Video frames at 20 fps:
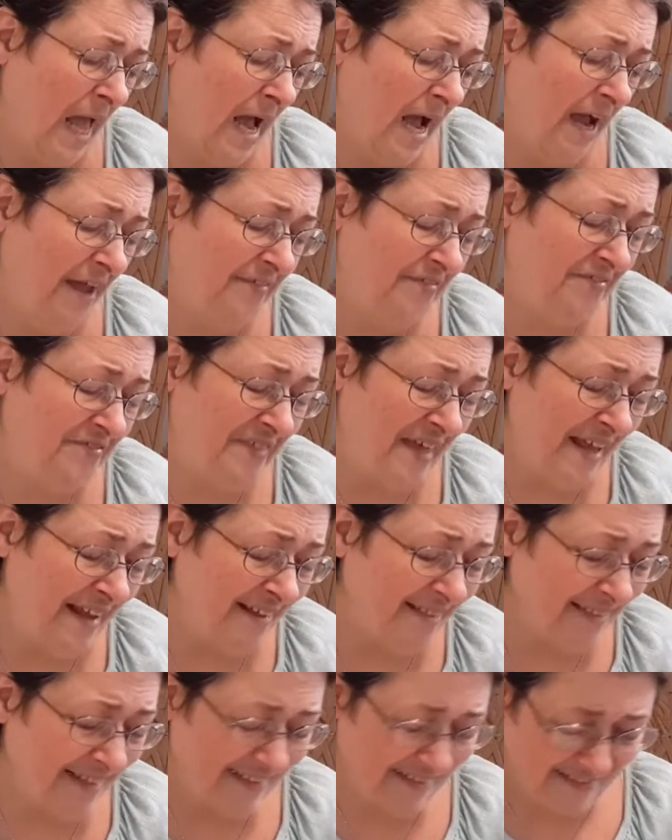I
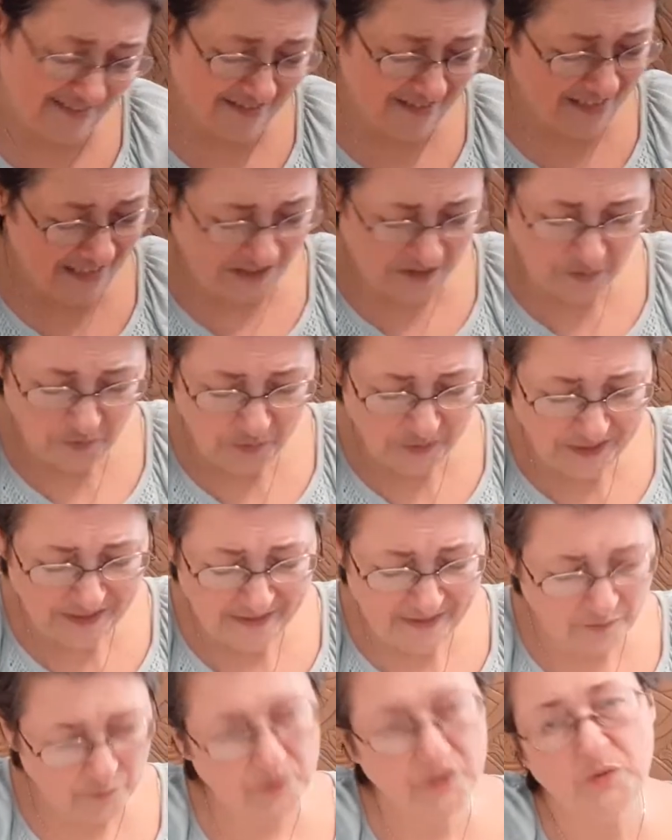think that's this
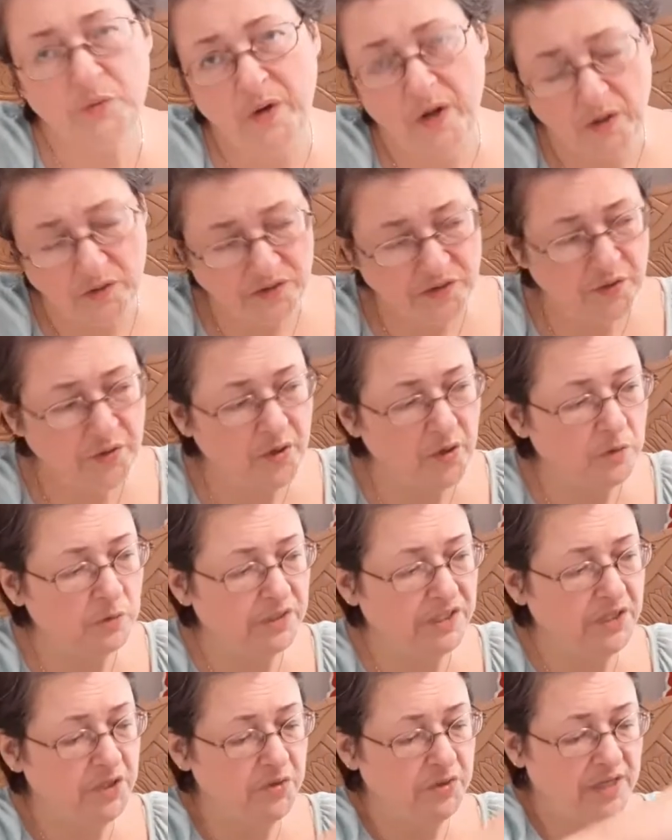one, which we also know
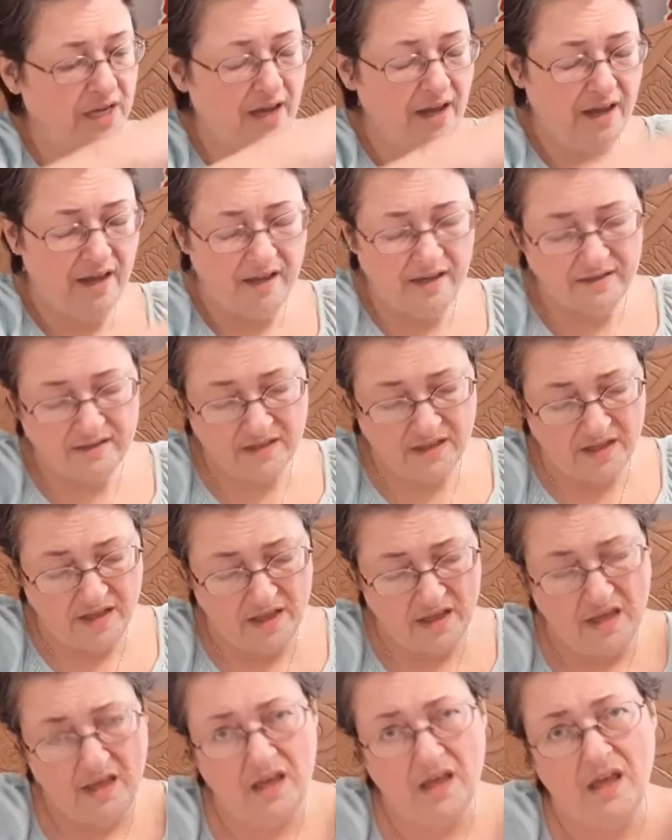was too tight.
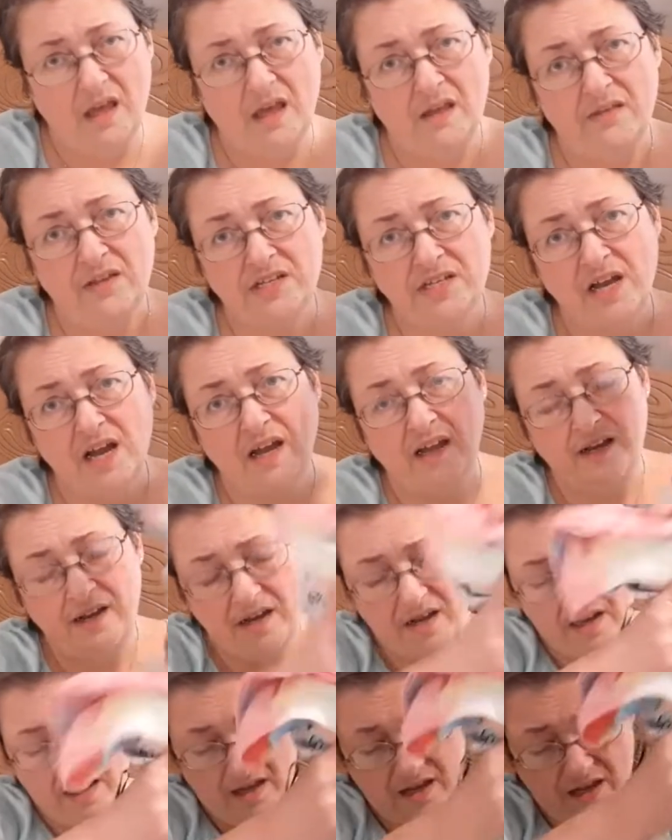The
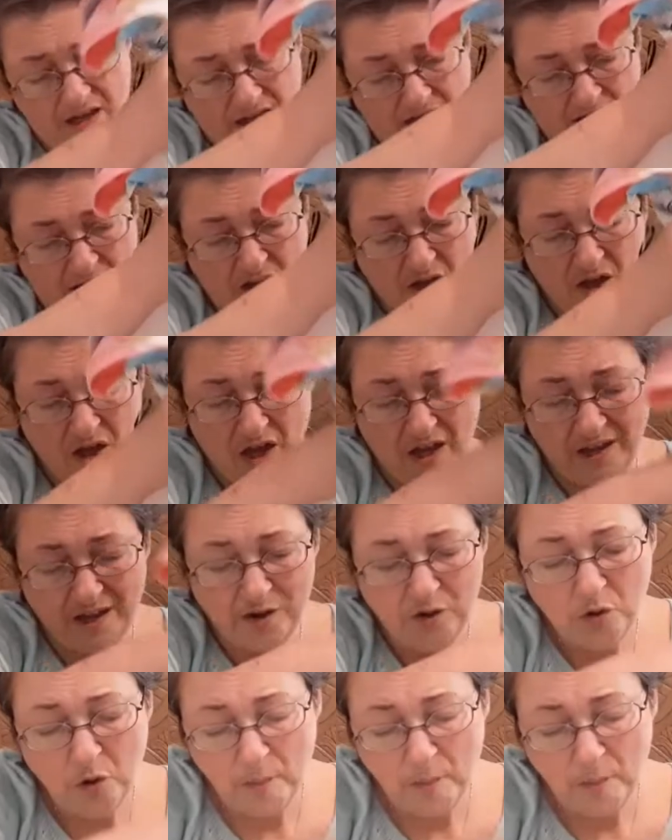tie-dye. Can you